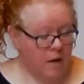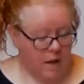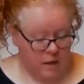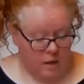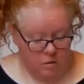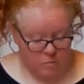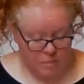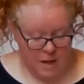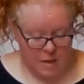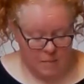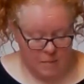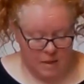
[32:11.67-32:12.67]
values
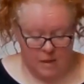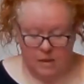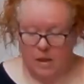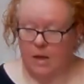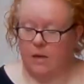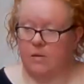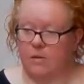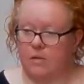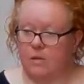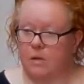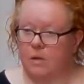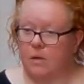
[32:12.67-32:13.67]
many, many
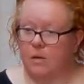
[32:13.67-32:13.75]
things: